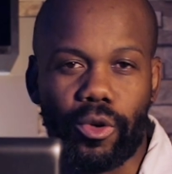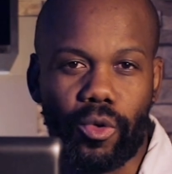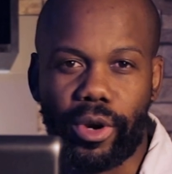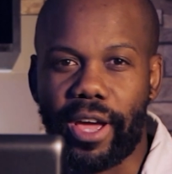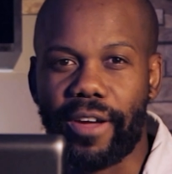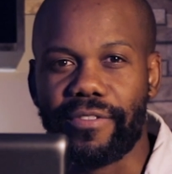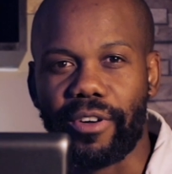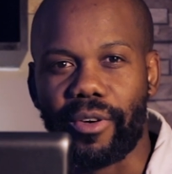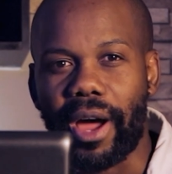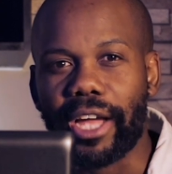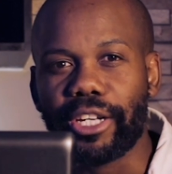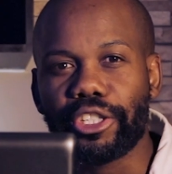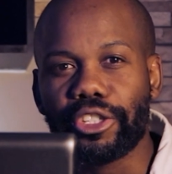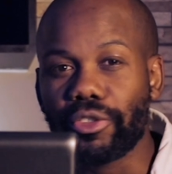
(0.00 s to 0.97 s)
I don't have the
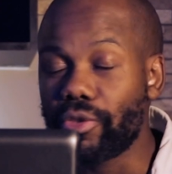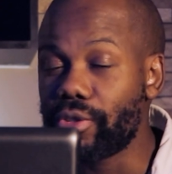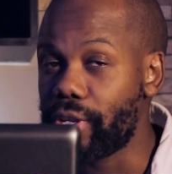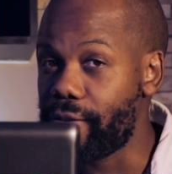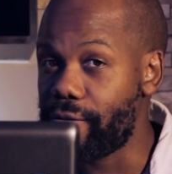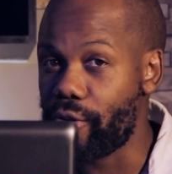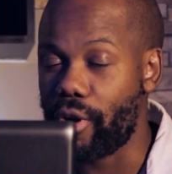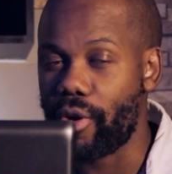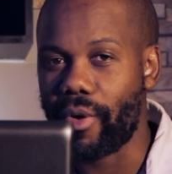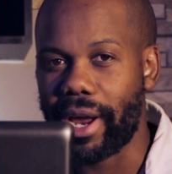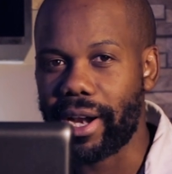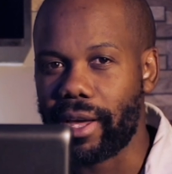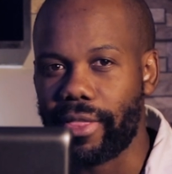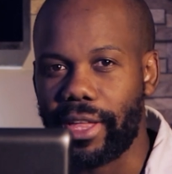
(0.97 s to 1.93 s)
right shoes. If you're a
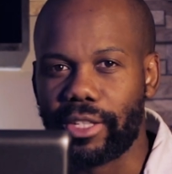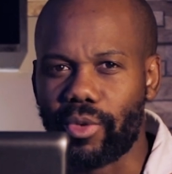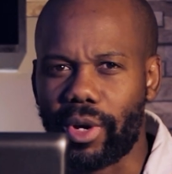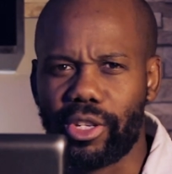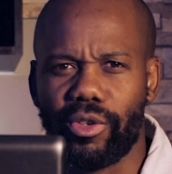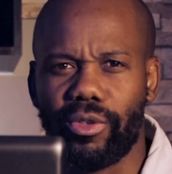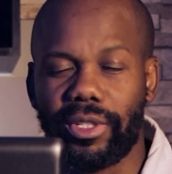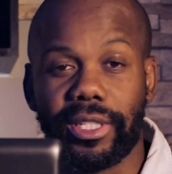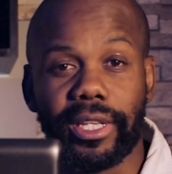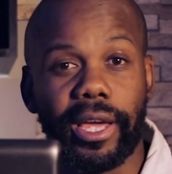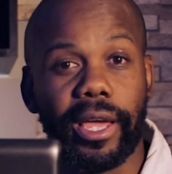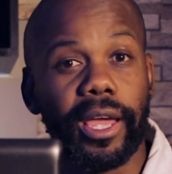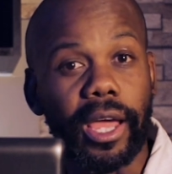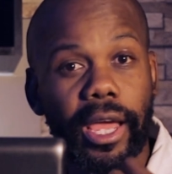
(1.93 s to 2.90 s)
runner, that's what you'd
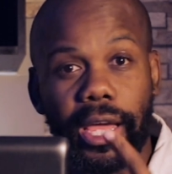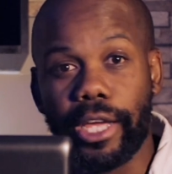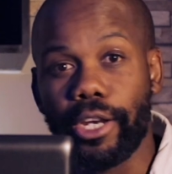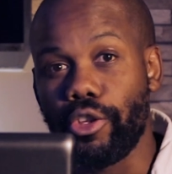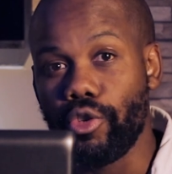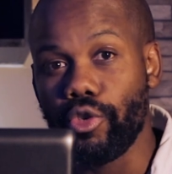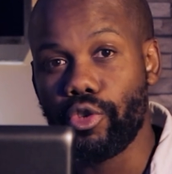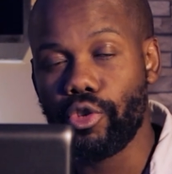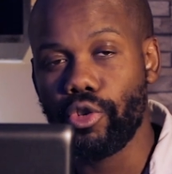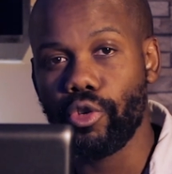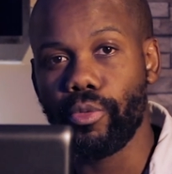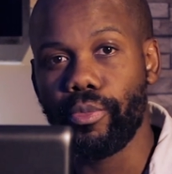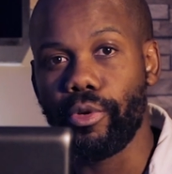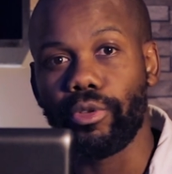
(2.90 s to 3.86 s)
say. In
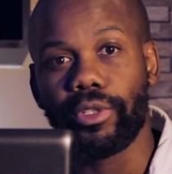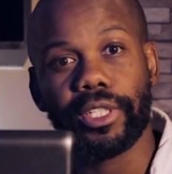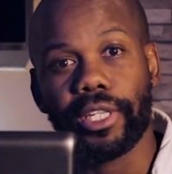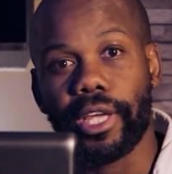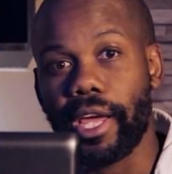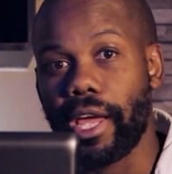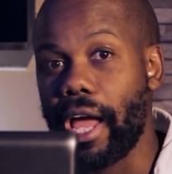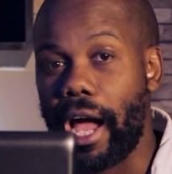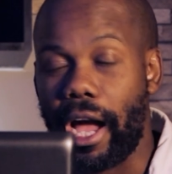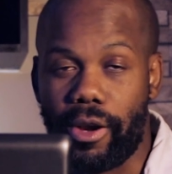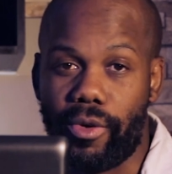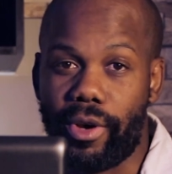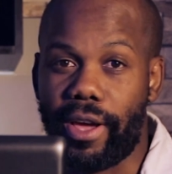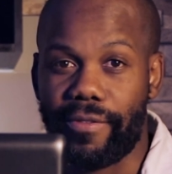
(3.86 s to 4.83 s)
YouTube, you'd say,
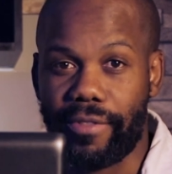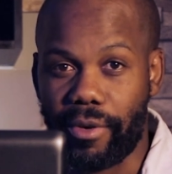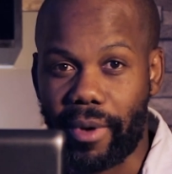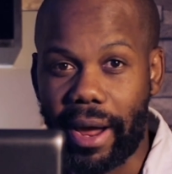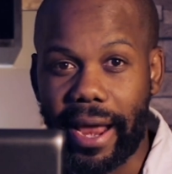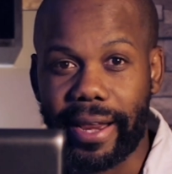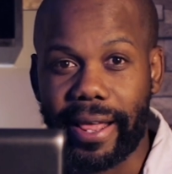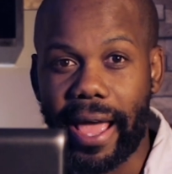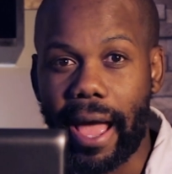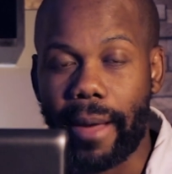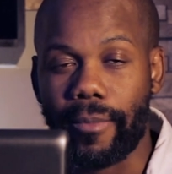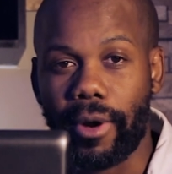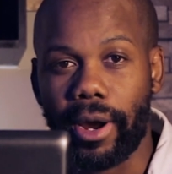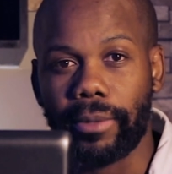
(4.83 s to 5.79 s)
I don't have the right
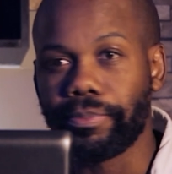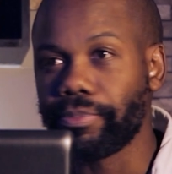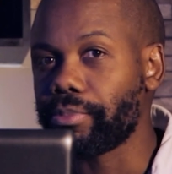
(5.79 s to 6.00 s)
camera.